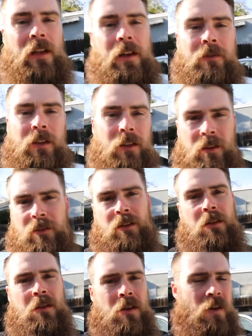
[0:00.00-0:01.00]
life
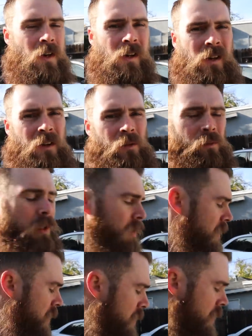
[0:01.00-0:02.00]
easy.
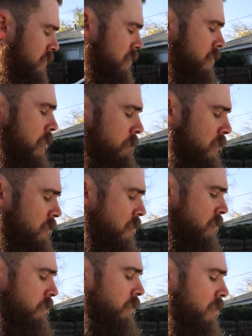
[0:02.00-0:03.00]
Really, I mean,
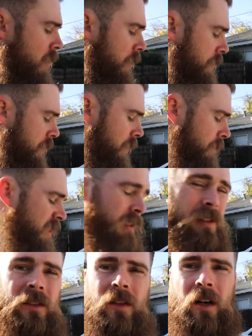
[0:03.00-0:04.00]
all in all, I think I'm in
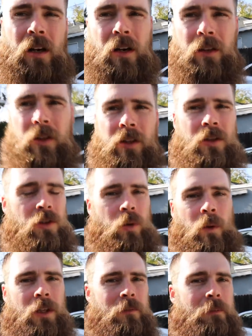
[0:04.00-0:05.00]
this
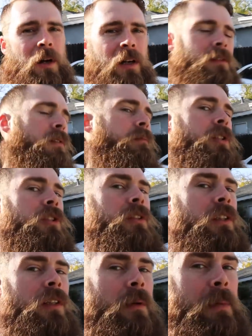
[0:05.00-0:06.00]
120 bucks. I'm sure
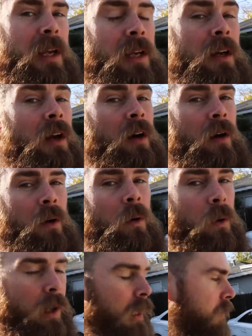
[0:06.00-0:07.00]
you're gonna pay a
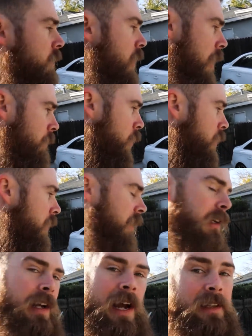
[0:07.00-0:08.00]
whole hell of a lot more
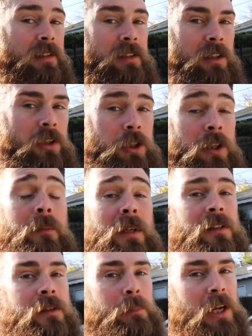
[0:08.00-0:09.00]
at the dealership,
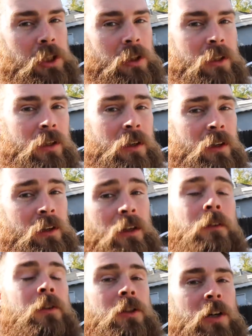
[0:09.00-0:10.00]
especially
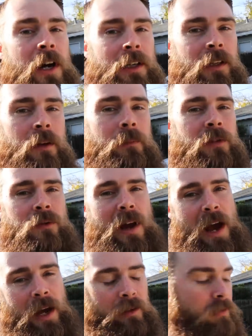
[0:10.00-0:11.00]
if you're trying to get them to
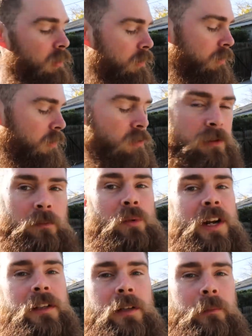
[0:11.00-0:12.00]
add, you know, some
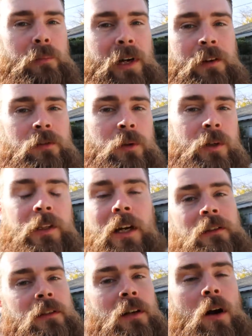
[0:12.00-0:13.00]
racing brake fluid
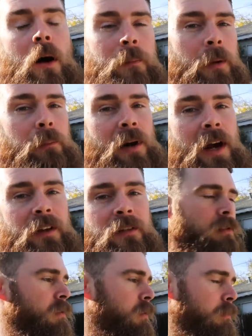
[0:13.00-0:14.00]
that's gonna up the
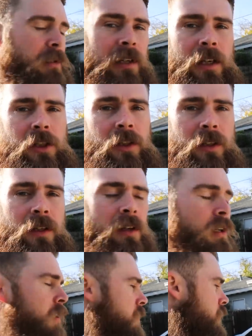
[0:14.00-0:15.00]
price substantially.
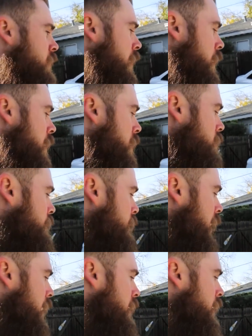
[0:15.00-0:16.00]
So
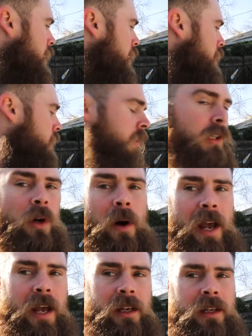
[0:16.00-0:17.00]
yeah, Gonna go
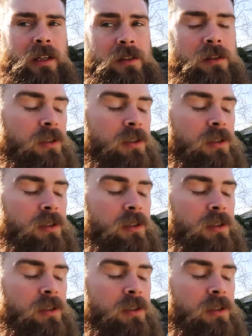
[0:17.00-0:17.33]
ahead and